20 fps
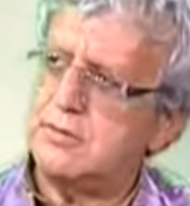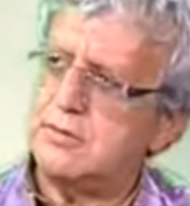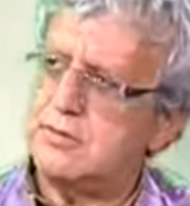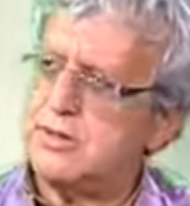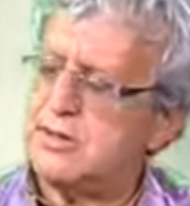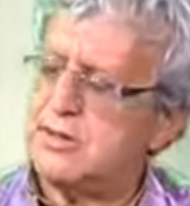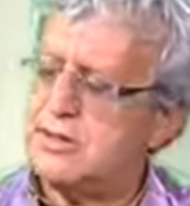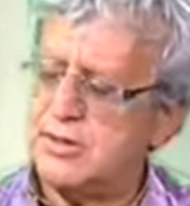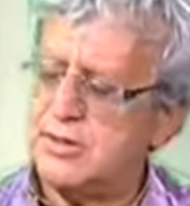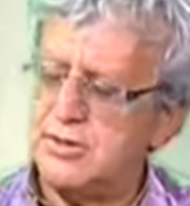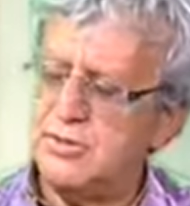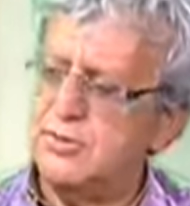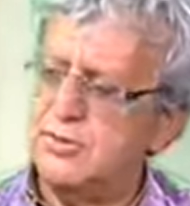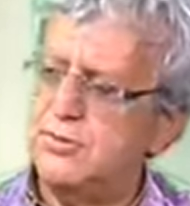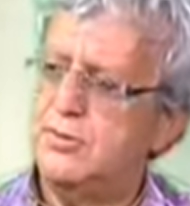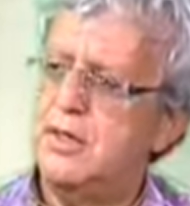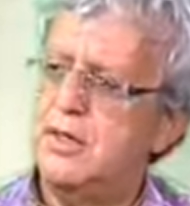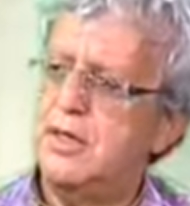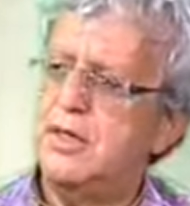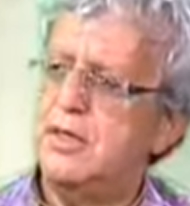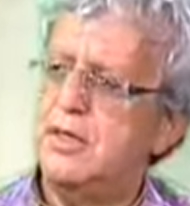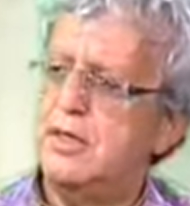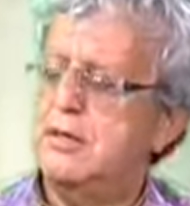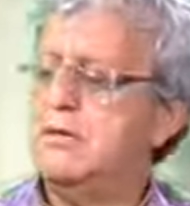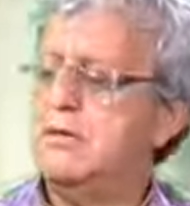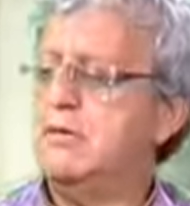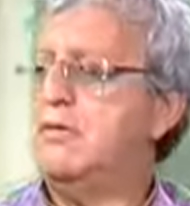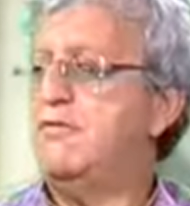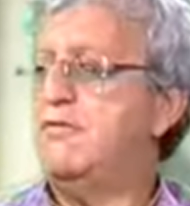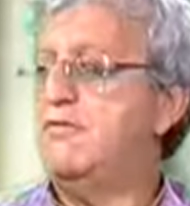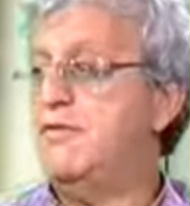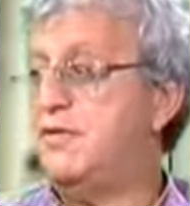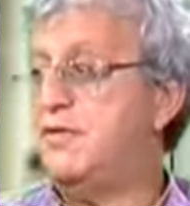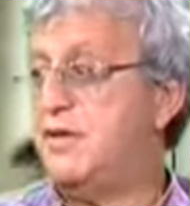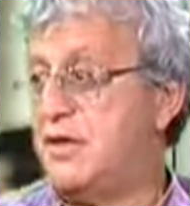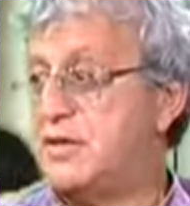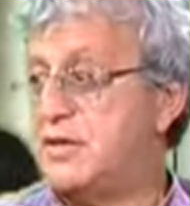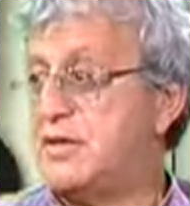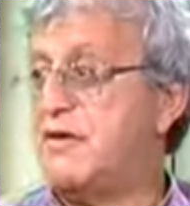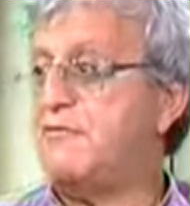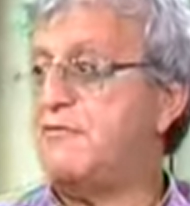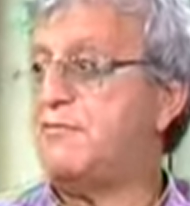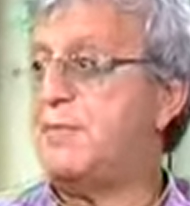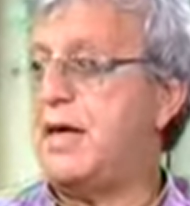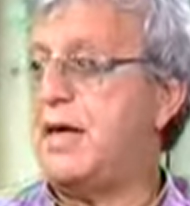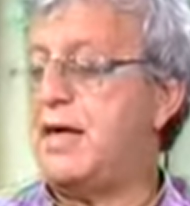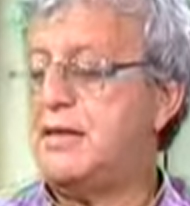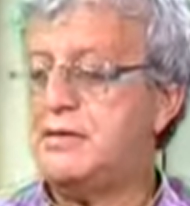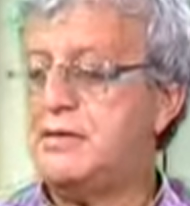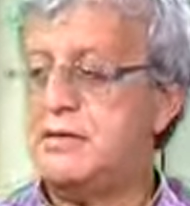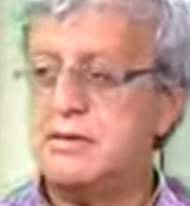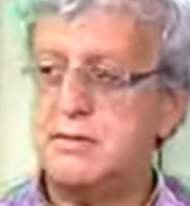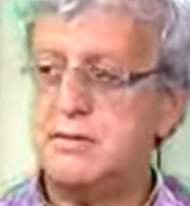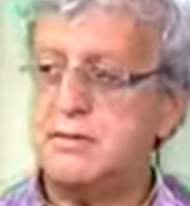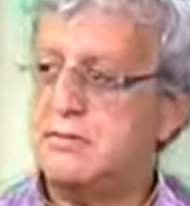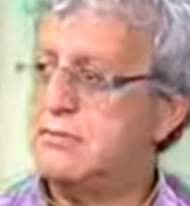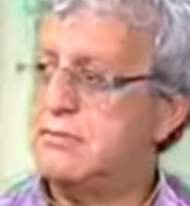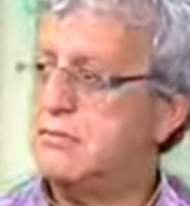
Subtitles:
or 62, 50 years have passed.